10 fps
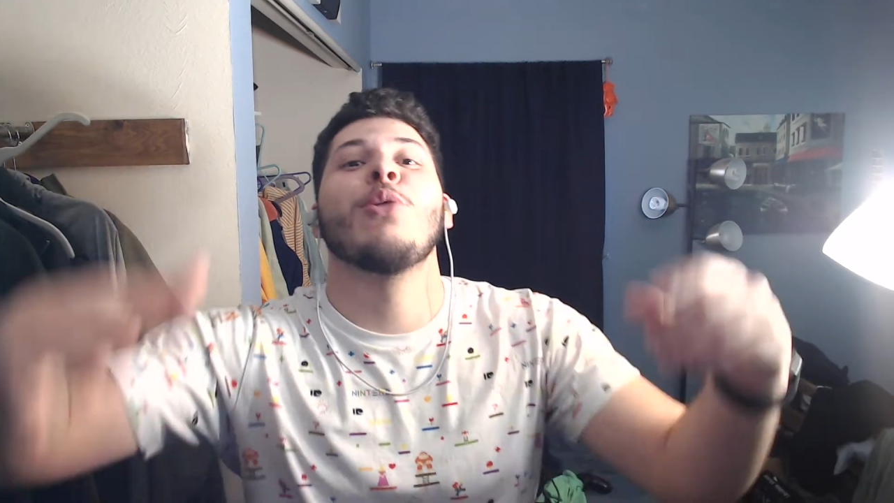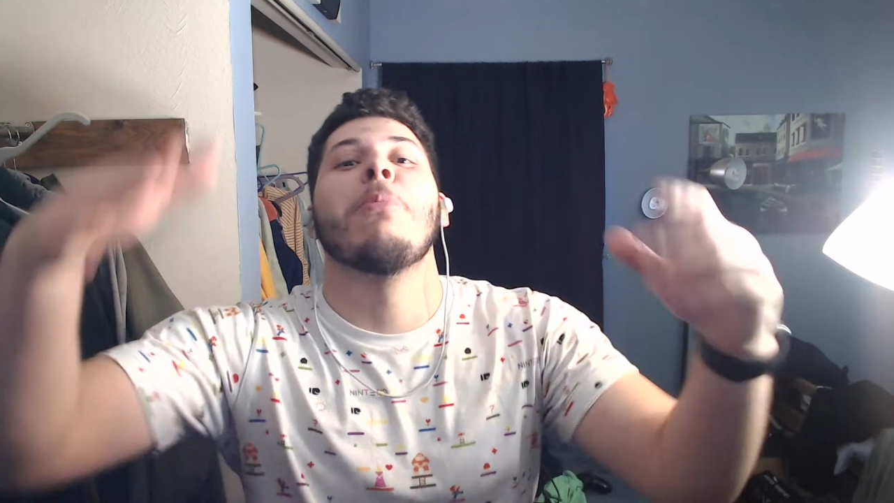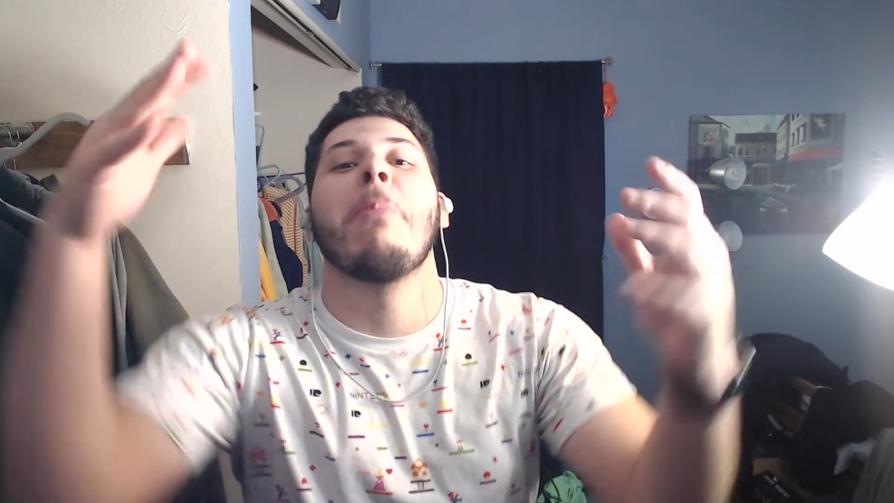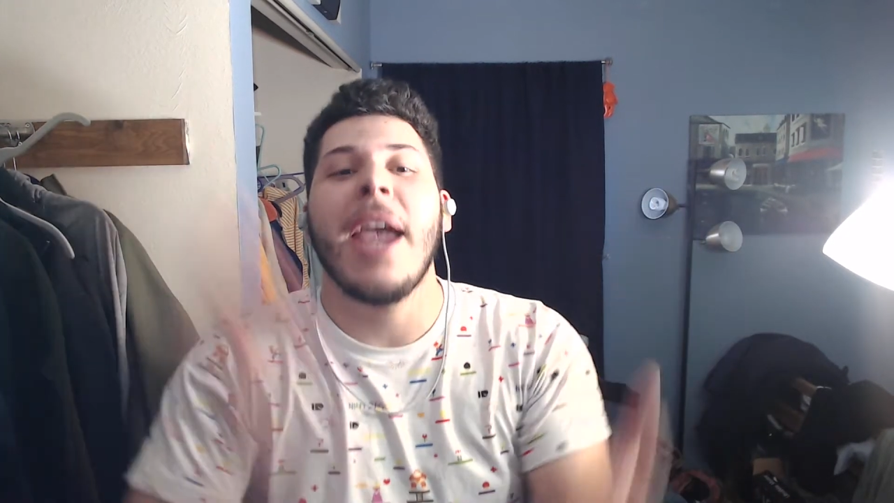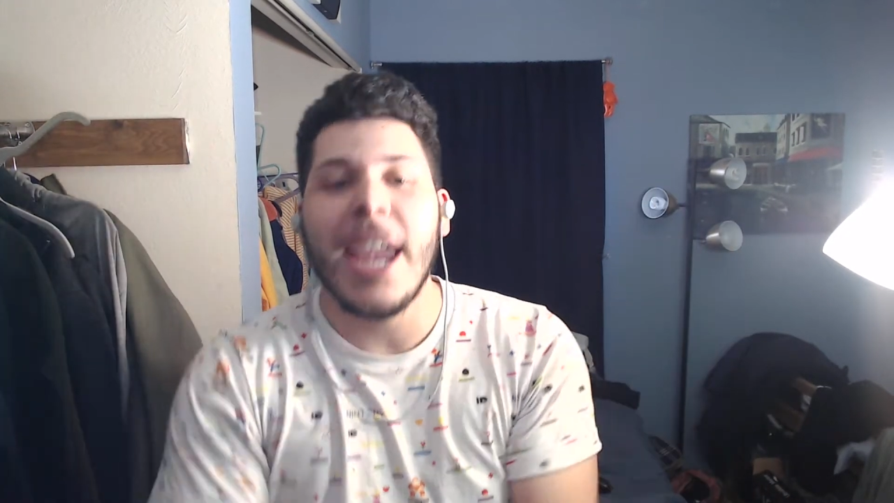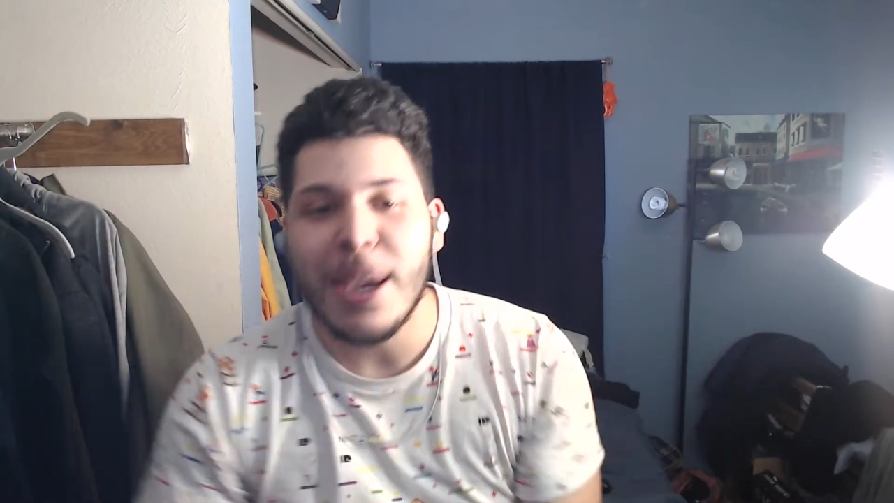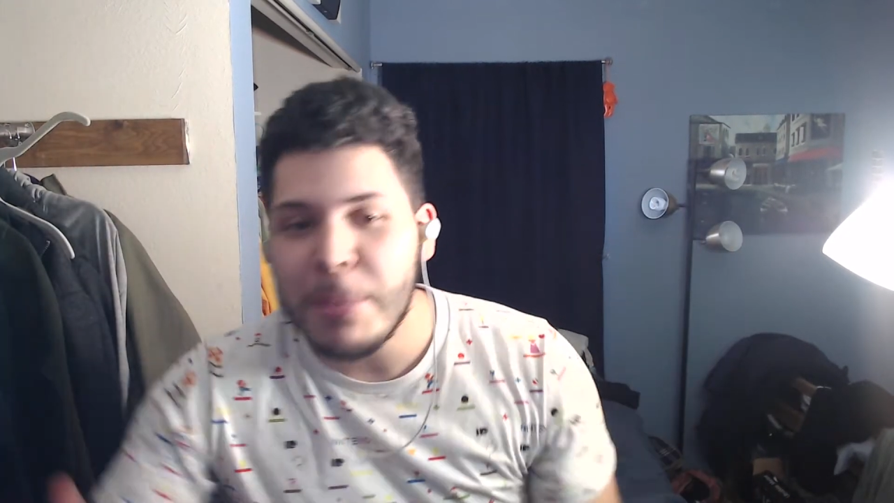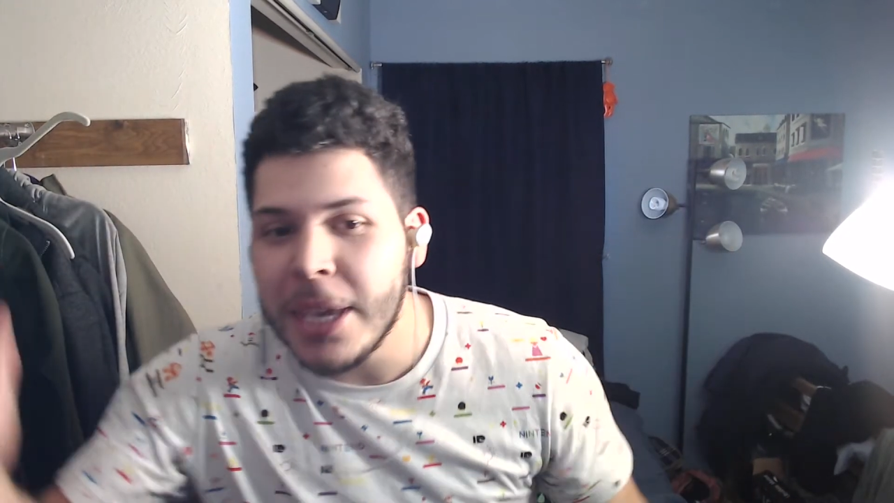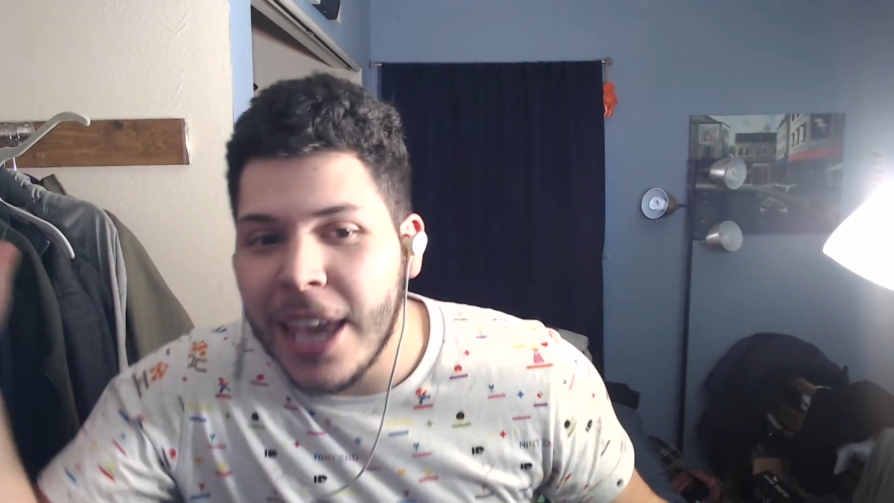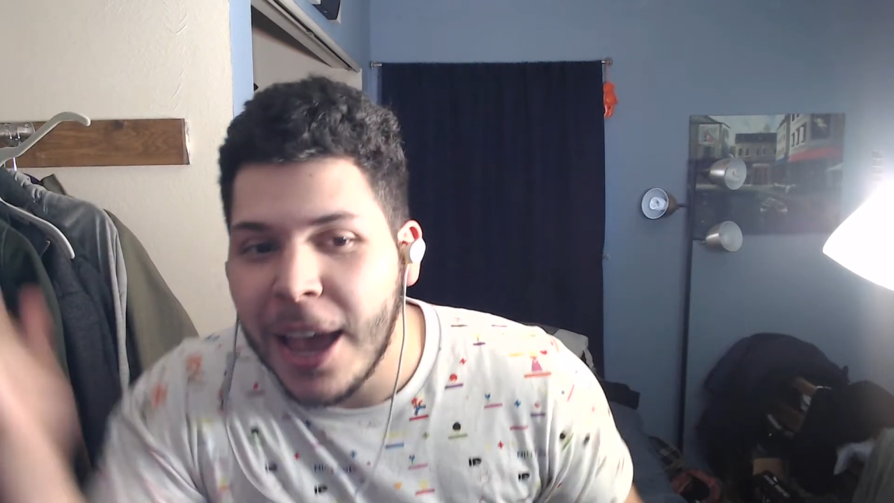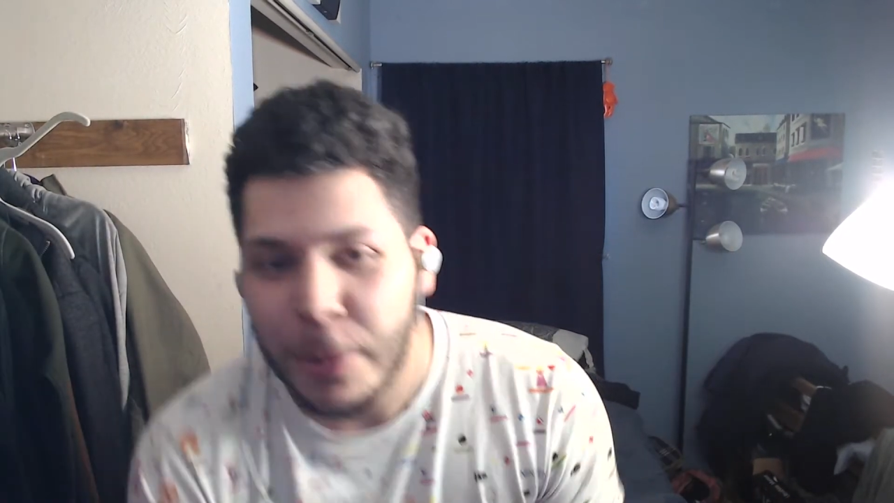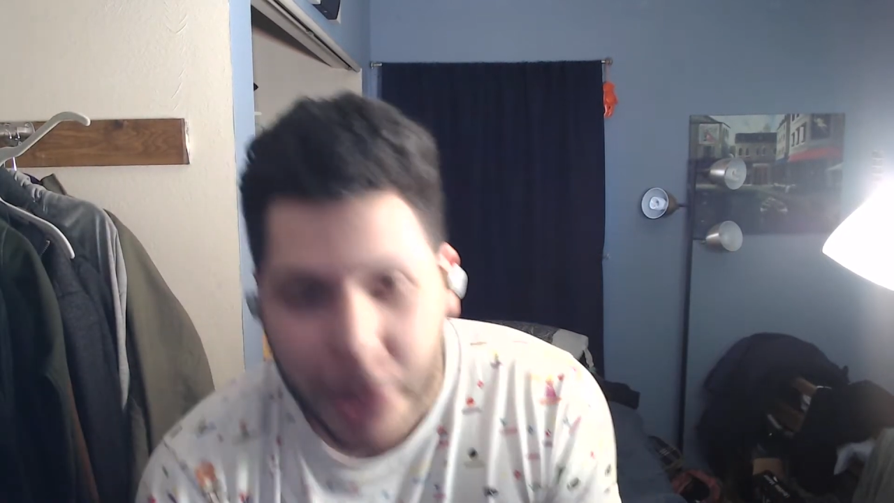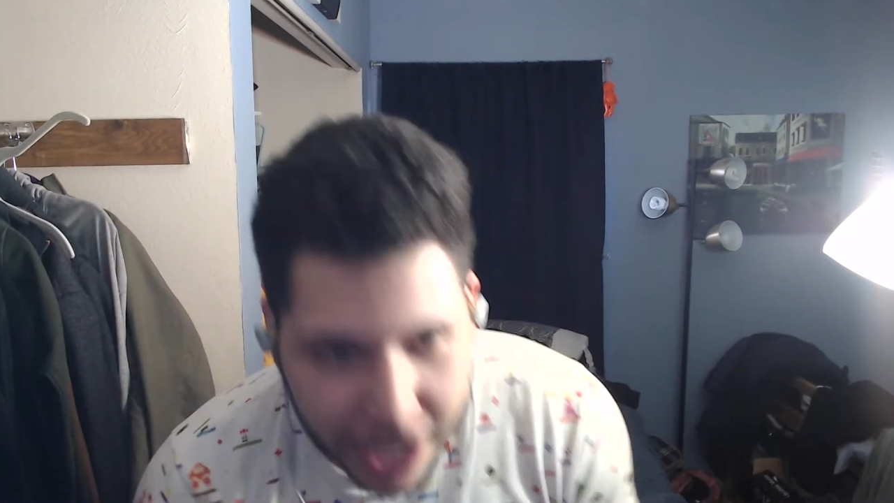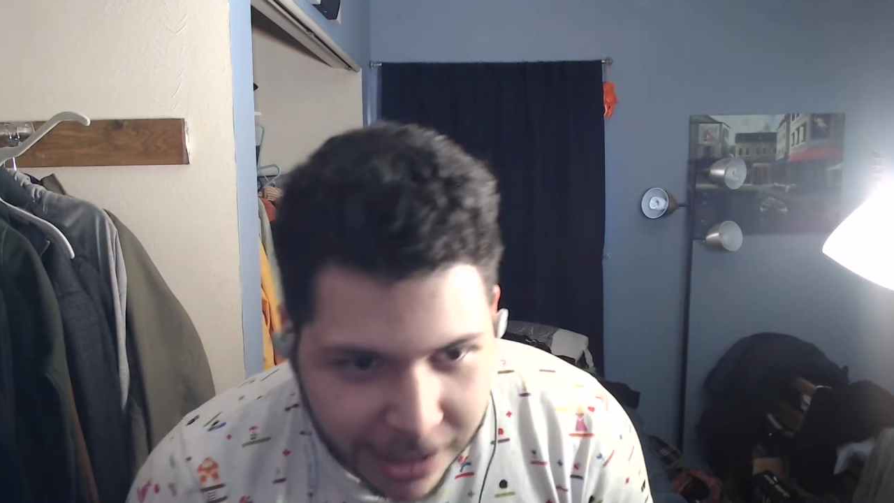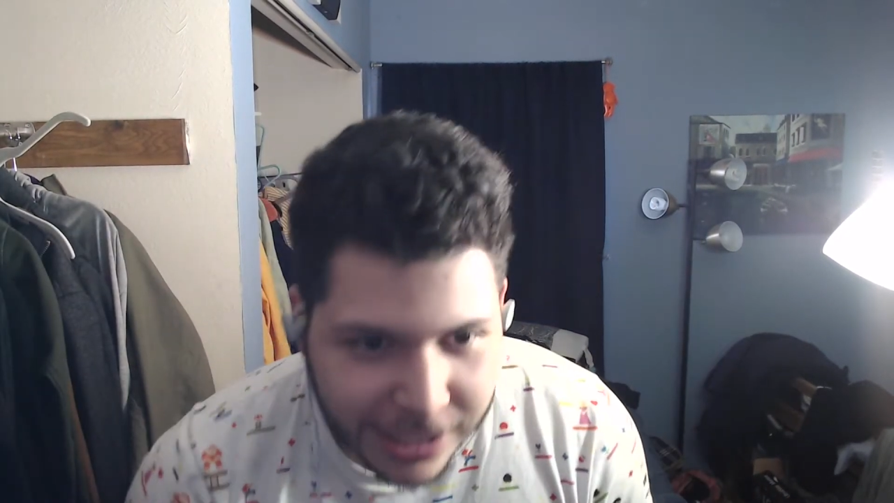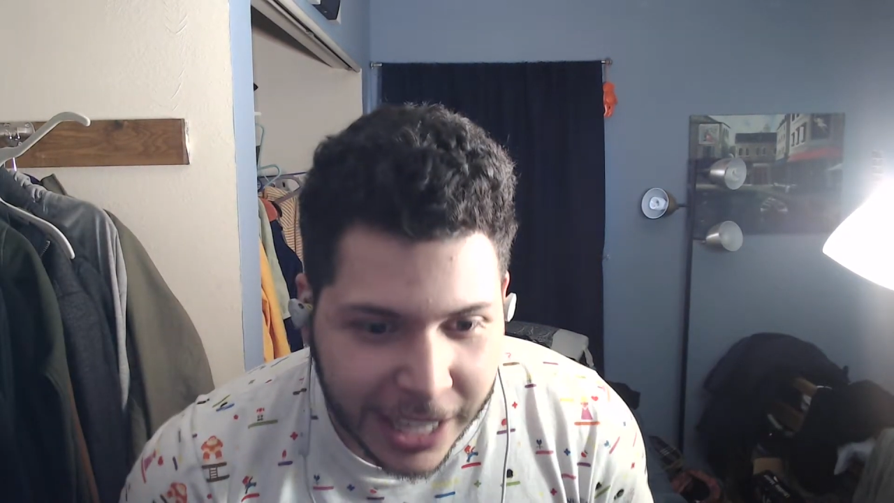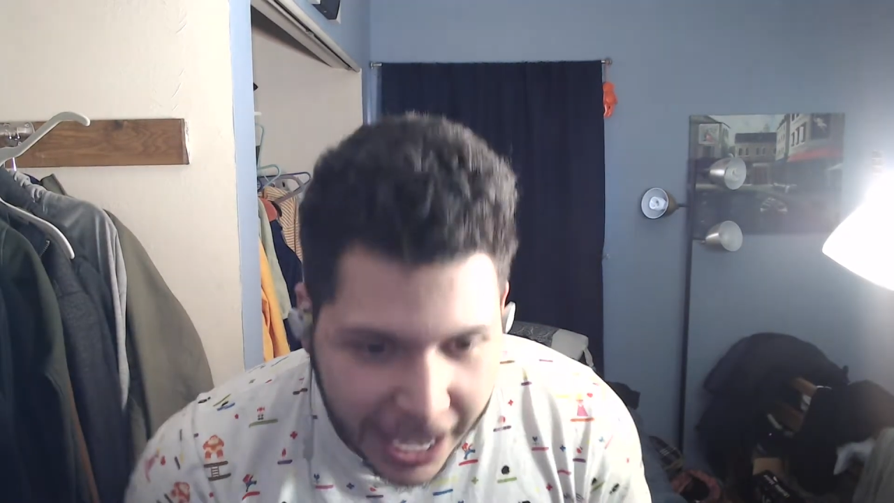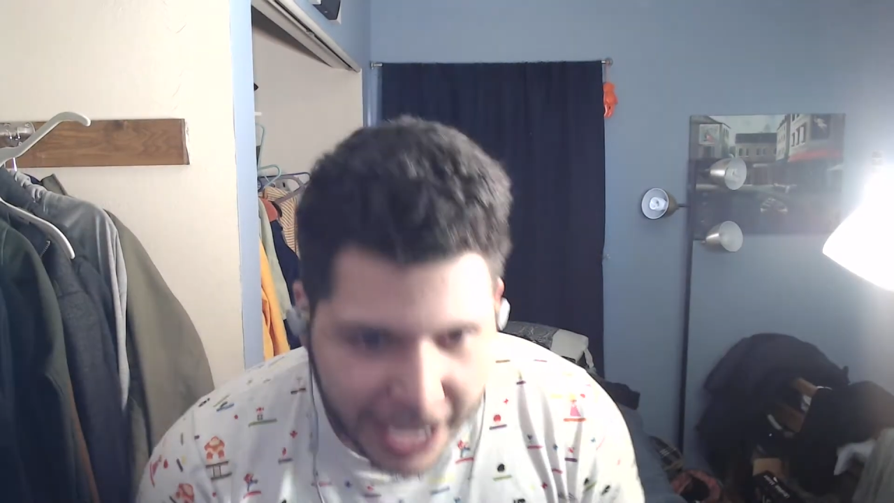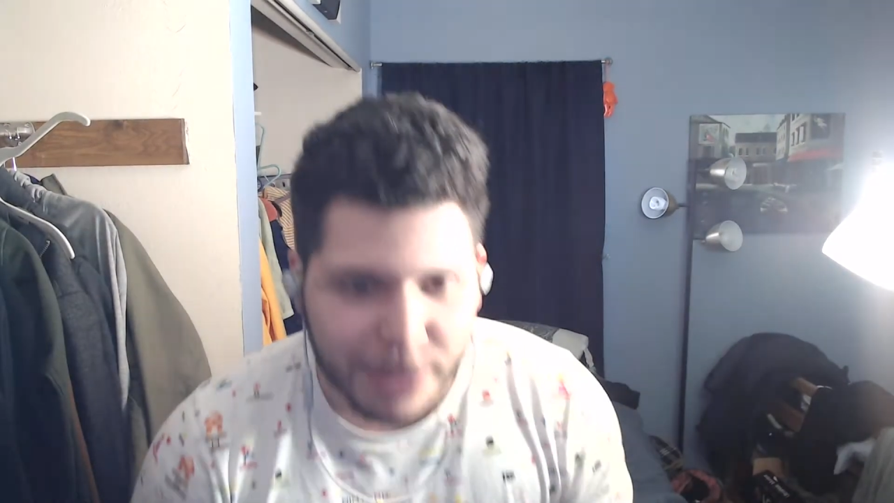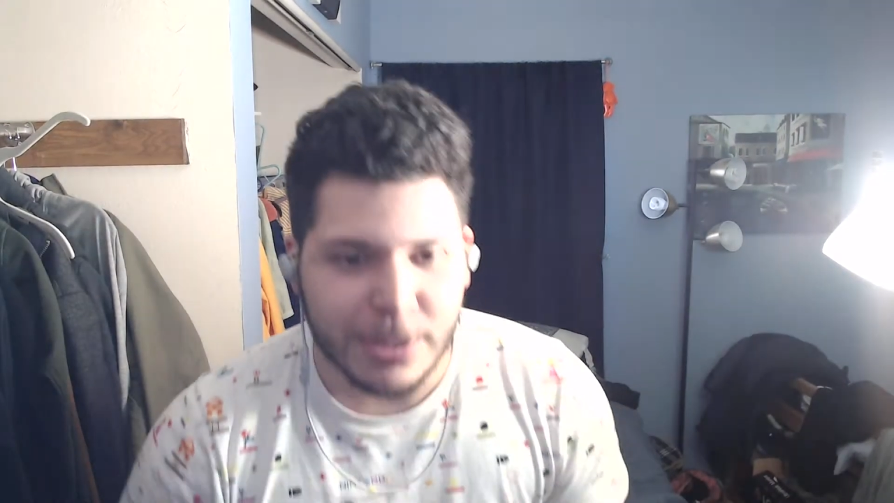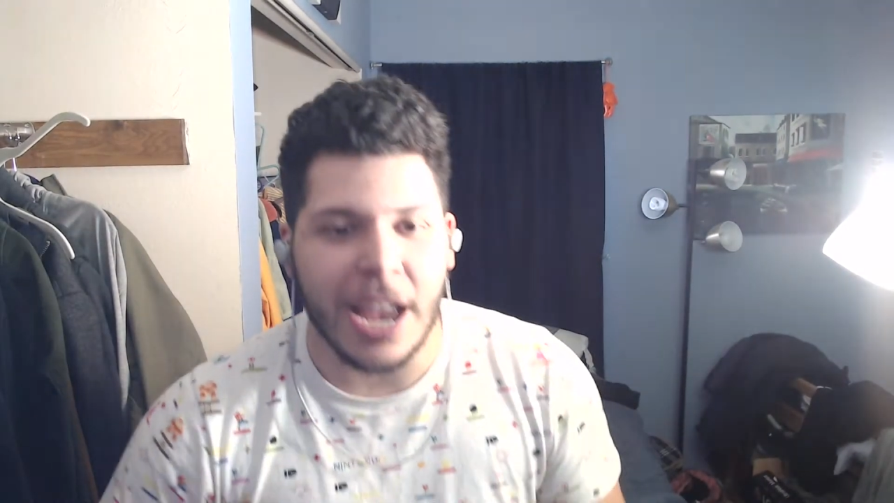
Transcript: Baby Pierce Games.